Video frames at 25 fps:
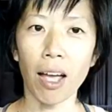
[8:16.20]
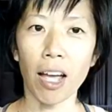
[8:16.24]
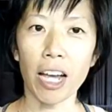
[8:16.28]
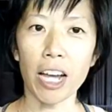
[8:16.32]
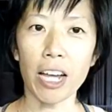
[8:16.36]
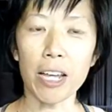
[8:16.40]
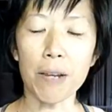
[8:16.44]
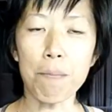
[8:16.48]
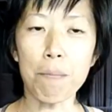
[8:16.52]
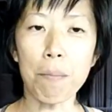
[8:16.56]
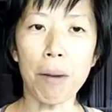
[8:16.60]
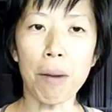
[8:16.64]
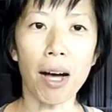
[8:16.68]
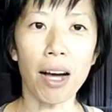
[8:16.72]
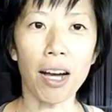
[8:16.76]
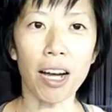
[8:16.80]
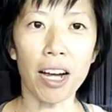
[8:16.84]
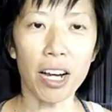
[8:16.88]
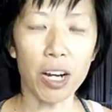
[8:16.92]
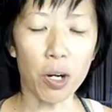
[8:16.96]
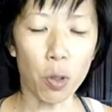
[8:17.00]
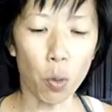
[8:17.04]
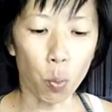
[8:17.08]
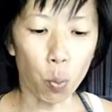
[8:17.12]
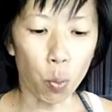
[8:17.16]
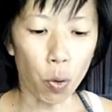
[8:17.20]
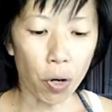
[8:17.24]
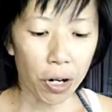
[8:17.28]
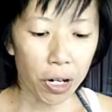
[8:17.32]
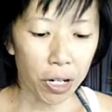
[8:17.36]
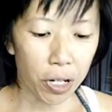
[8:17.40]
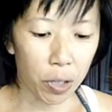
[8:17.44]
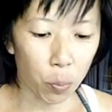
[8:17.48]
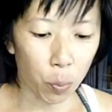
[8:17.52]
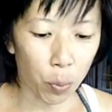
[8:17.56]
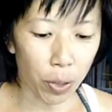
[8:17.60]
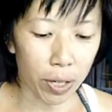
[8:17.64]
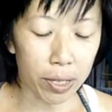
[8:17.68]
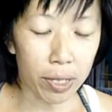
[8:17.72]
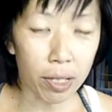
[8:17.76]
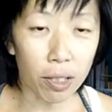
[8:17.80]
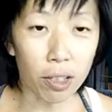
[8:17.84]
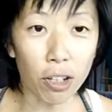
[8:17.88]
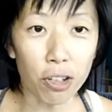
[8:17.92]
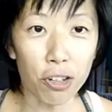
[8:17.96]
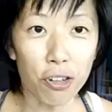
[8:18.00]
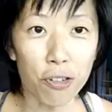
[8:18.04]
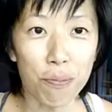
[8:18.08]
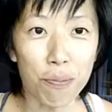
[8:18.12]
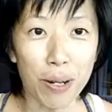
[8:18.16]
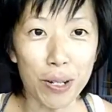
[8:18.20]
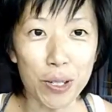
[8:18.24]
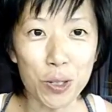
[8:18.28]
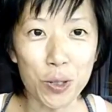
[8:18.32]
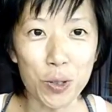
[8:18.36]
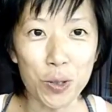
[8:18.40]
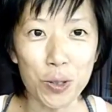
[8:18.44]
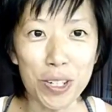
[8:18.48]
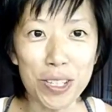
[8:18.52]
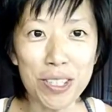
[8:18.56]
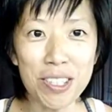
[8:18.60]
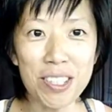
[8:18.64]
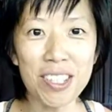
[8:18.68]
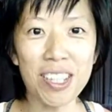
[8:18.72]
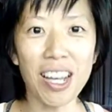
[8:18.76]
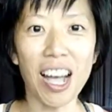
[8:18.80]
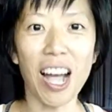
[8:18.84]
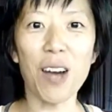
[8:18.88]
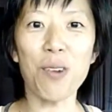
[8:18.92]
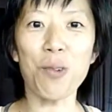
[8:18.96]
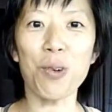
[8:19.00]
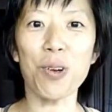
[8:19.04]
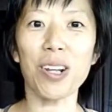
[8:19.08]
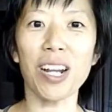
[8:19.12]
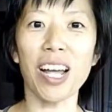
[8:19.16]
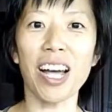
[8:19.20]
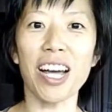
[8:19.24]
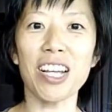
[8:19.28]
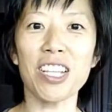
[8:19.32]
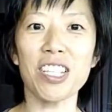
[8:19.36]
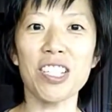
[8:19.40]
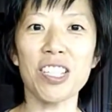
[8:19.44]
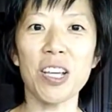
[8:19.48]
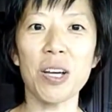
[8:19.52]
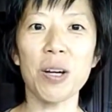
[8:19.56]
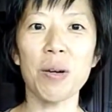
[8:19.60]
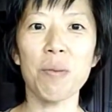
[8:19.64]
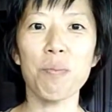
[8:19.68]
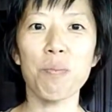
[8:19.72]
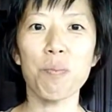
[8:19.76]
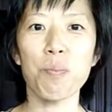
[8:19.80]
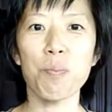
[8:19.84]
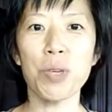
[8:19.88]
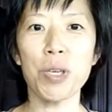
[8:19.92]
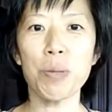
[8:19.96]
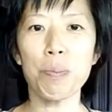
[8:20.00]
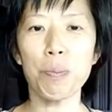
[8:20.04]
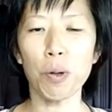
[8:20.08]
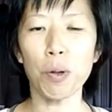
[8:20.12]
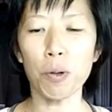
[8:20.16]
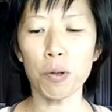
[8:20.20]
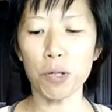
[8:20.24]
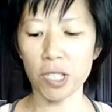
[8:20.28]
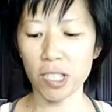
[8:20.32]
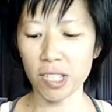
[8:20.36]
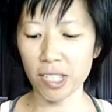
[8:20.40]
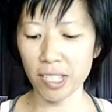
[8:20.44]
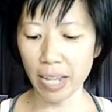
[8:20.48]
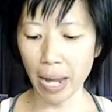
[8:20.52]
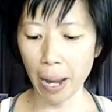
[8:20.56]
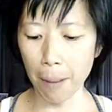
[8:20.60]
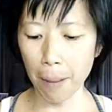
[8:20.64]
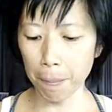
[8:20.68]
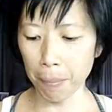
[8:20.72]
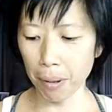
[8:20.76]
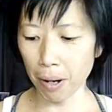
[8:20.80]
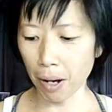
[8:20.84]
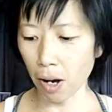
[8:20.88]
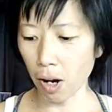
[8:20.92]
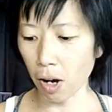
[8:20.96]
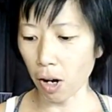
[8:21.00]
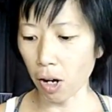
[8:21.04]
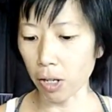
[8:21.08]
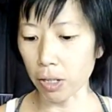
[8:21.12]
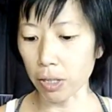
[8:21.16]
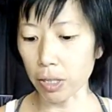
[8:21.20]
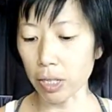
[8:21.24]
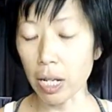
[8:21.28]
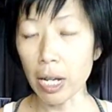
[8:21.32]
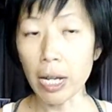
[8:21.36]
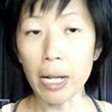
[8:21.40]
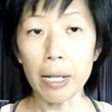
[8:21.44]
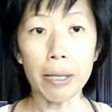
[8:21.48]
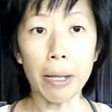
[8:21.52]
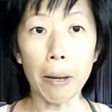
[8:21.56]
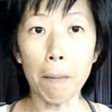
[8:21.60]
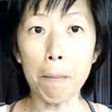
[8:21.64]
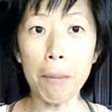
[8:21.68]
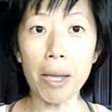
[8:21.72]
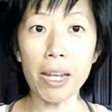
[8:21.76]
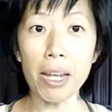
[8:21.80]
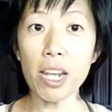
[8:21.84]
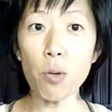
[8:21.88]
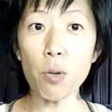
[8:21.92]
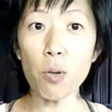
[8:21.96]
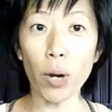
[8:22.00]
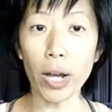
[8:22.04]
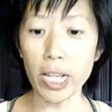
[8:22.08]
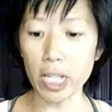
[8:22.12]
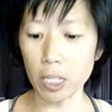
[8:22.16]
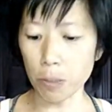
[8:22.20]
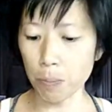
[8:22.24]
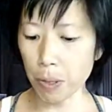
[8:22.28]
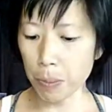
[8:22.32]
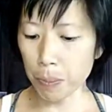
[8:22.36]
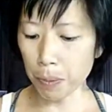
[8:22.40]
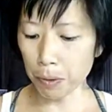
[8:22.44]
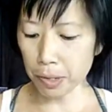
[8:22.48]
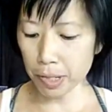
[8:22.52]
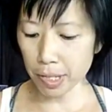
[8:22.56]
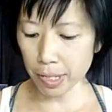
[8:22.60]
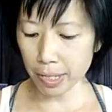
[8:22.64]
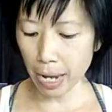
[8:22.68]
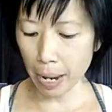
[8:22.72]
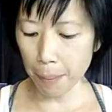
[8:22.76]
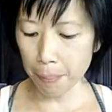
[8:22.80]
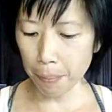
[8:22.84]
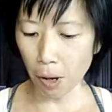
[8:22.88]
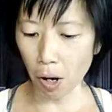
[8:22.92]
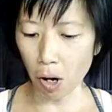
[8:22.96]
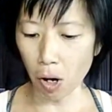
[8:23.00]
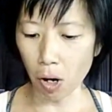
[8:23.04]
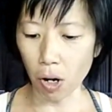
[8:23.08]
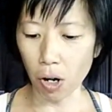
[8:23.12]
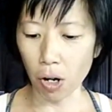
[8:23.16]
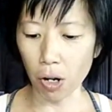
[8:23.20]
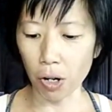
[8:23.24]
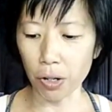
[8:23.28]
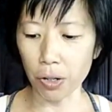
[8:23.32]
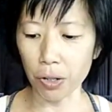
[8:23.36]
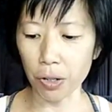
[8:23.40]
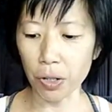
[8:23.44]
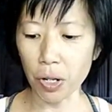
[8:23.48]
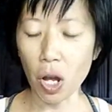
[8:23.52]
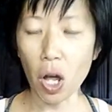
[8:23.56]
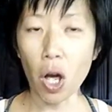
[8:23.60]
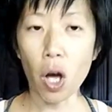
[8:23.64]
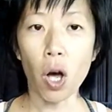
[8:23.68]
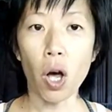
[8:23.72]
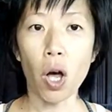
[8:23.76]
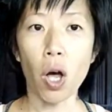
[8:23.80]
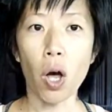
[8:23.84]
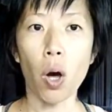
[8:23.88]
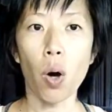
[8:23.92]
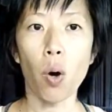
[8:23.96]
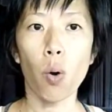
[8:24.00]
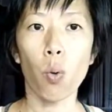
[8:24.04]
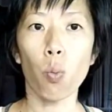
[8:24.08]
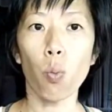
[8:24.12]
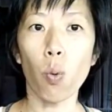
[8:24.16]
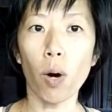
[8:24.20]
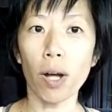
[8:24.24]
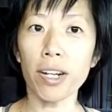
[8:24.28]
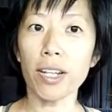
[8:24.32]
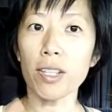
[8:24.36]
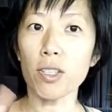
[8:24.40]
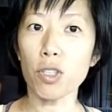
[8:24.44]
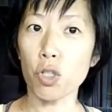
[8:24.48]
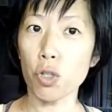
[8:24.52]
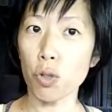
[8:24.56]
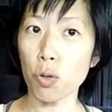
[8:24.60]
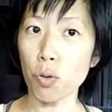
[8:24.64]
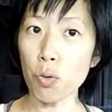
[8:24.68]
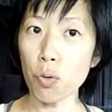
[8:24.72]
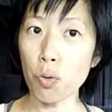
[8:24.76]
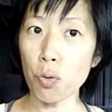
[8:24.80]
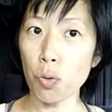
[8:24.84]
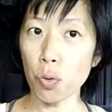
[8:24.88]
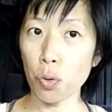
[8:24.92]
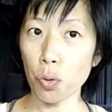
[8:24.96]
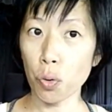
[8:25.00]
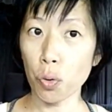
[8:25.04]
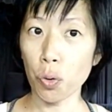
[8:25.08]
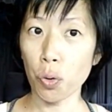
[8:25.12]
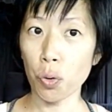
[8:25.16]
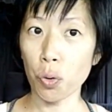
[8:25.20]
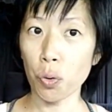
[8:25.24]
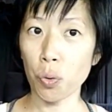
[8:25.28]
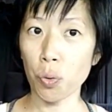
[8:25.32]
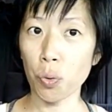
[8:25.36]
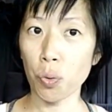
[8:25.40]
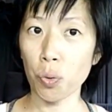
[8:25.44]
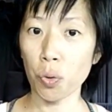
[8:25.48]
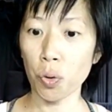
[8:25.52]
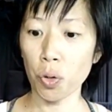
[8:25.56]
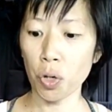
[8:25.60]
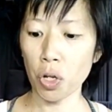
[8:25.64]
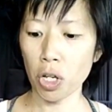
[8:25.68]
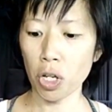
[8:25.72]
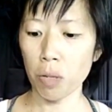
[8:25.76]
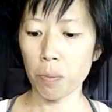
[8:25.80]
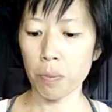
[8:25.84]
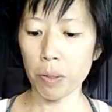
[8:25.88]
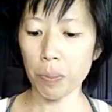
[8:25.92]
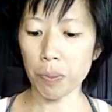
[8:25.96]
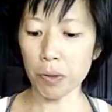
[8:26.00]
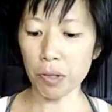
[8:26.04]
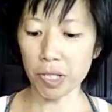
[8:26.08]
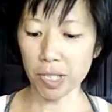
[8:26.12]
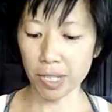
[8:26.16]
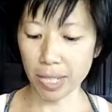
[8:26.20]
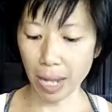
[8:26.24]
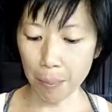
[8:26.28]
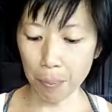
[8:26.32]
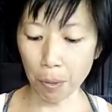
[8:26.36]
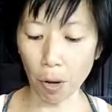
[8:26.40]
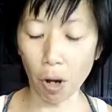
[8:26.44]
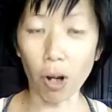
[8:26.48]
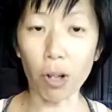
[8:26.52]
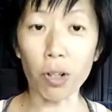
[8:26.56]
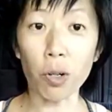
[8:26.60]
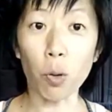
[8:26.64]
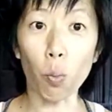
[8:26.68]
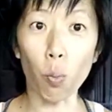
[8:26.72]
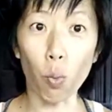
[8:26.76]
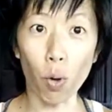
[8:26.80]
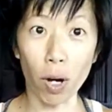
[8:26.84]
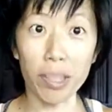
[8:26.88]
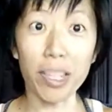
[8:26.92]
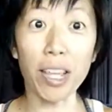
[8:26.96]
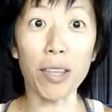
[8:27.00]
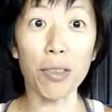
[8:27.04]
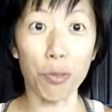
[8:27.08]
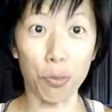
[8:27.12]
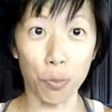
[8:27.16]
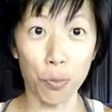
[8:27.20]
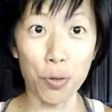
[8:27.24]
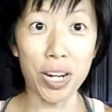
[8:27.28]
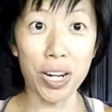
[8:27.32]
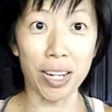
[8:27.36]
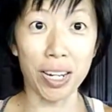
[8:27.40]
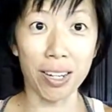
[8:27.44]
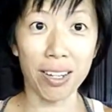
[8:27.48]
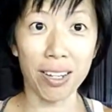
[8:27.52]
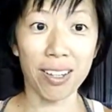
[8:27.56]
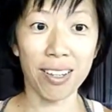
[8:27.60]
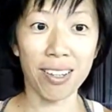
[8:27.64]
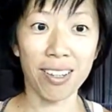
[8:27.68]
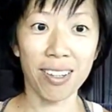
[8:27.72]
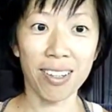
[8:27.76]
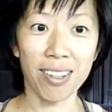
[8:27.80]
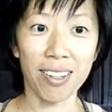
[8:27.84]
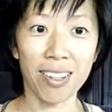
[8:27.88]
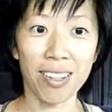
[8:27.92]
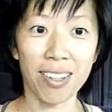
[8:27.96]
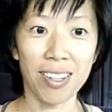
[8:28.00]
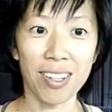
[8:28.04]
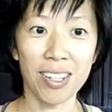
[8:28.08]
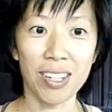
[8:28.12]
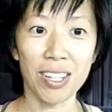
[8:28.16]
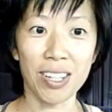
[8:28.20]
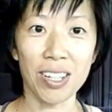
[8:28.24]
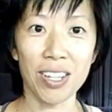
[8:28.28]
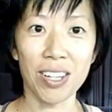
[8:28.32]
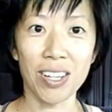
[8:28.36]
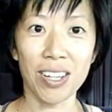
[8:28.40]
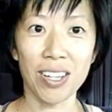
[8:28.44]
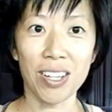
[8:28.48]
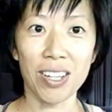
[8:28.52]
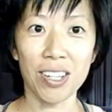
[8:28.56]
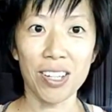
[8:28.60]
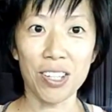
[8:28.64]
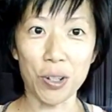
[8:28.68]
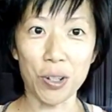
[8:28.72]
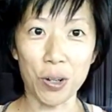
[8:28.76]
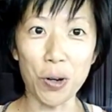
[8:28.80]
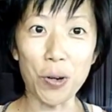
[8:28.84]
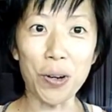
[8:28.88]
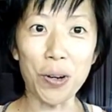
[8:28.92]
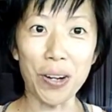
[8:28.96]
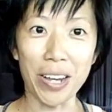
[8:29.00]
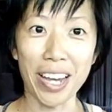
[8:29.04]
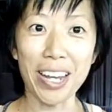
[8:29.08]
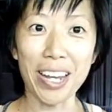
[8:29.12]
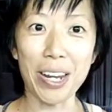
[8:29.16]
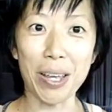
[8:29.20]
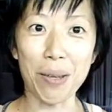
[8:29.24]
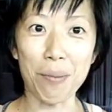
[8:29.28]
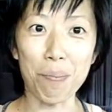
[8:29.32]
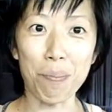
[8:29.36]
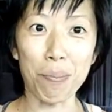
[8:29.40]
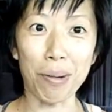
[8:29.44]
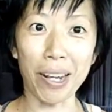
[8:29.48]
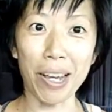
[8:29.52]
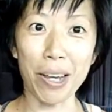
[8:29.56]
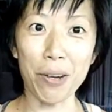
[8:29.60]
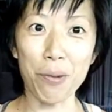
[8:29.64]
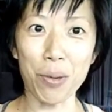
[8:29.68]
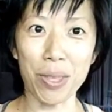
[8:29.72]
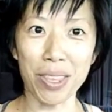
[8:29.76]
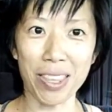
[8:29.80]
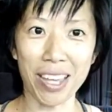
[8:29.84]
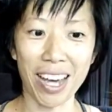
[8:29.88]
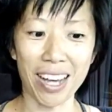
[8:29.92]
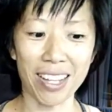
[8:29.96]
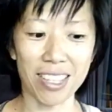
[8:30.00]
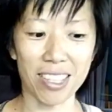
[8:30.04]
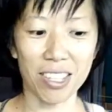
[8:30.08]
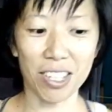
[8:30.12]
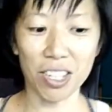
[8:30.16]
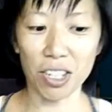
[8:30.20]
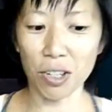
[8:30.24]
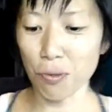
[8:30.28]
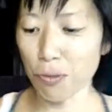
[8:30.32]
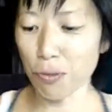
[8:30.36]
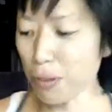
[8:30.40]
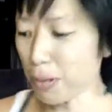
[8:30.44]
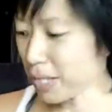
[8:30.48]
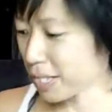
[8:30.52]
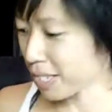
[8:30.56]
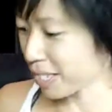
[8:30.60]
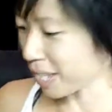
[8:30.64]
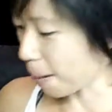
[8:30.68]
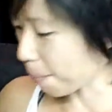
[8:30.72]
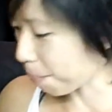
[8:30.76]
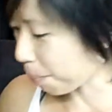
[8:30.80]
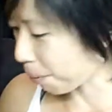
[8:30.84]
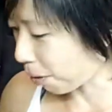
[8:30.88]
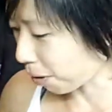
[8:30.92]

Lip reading: in my work with a lot of my students, I realized people step on, there are many ways. People step on 1 and 2. People step on 1 and 3. So go ahead and play with that. If you step